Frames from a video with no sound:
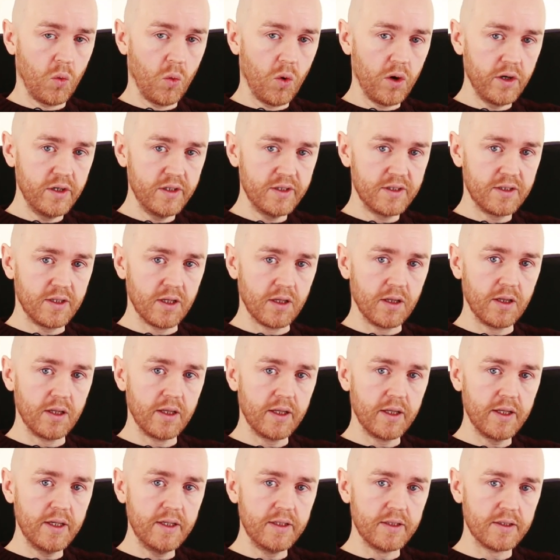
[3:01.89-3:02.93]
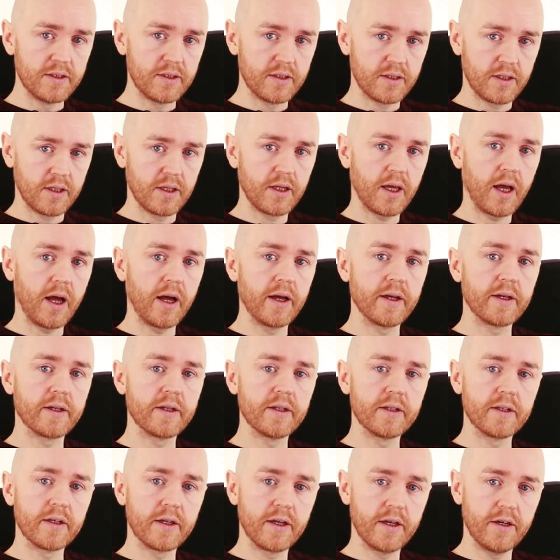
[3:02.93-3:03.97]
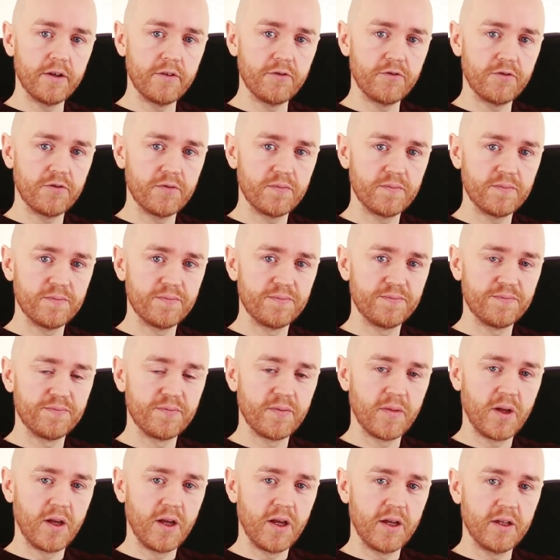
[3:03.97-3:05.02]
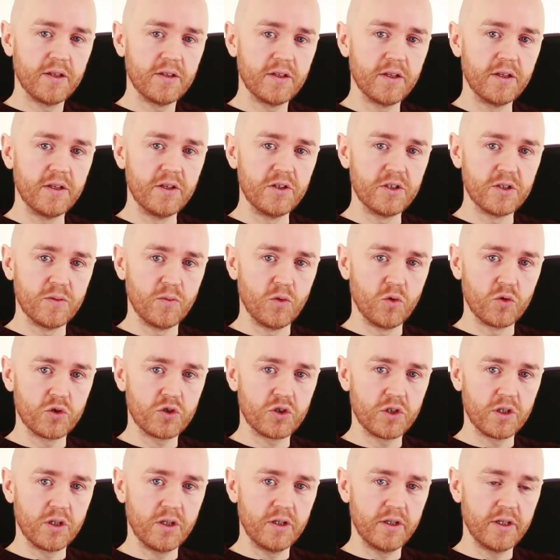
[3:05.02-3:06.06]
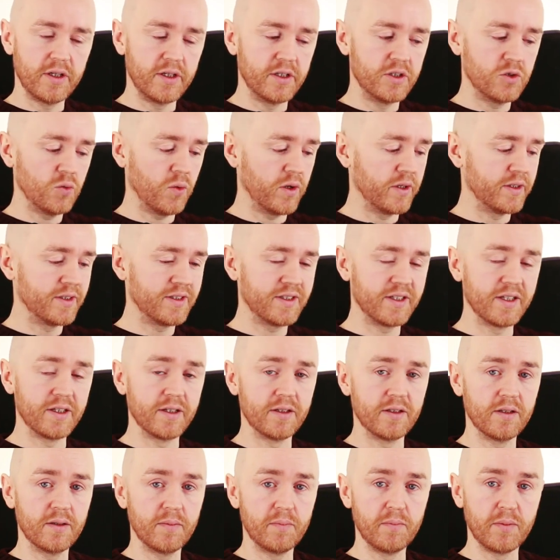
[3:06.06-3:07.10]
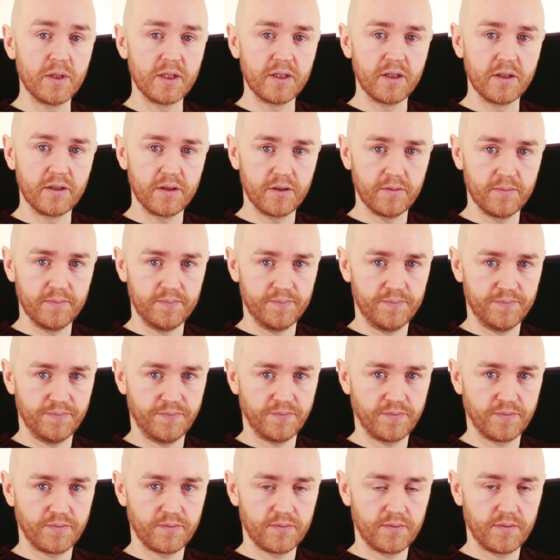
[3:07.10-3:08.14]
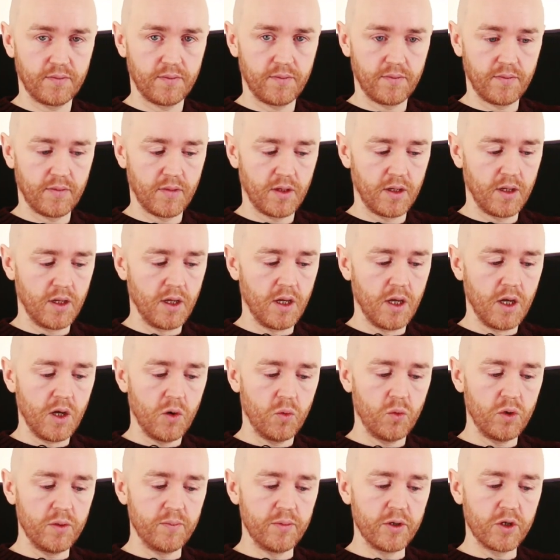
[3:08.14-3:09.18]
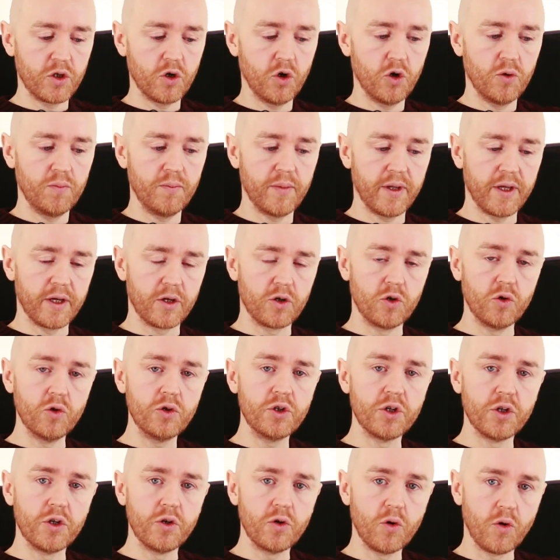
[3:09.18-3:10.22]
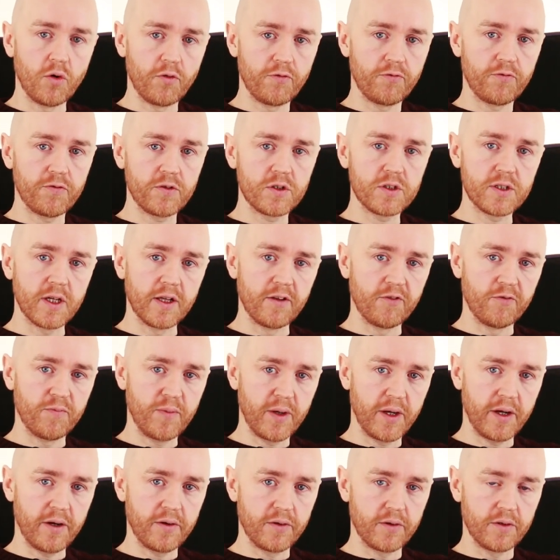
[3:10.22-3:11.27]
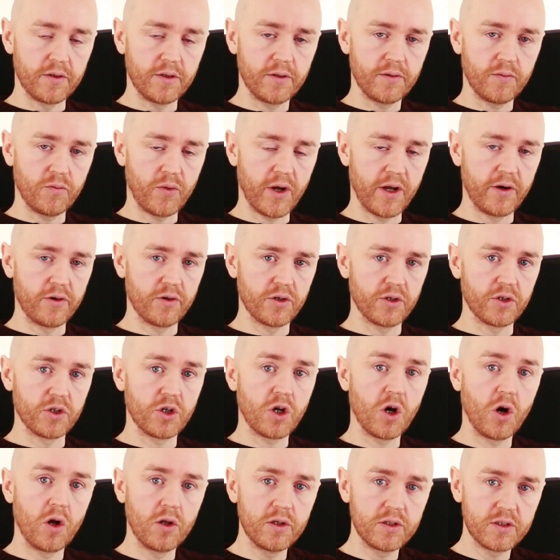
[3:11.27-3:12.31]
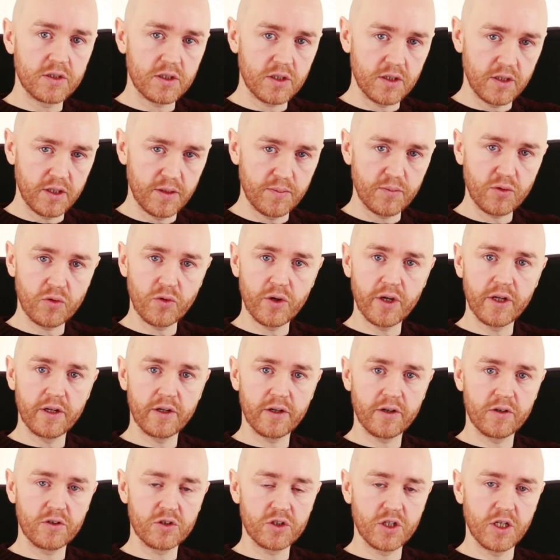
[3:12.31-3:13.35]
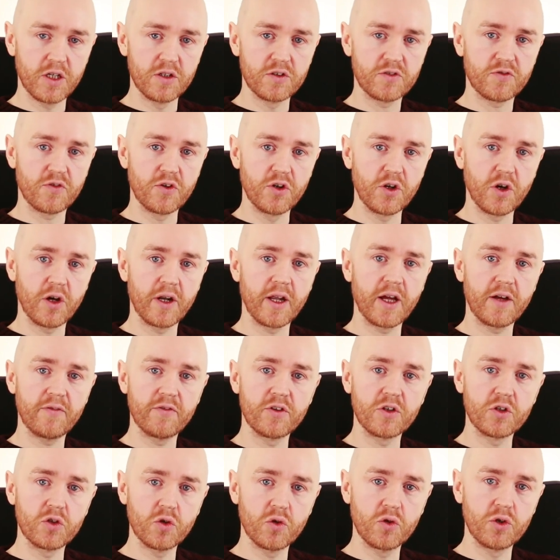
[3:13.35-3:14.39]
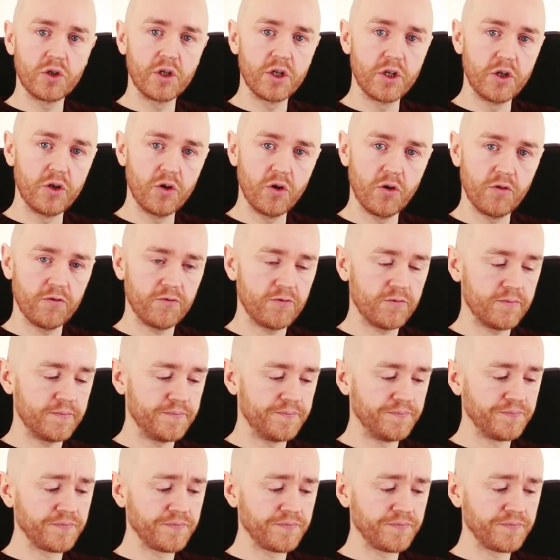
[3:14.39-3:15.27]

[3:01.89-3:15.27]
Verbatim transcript: What is the least I can give to these emotional needs while still meeting them? We become a good enough self-parent rather than constantly berating ourselves for not having done enough.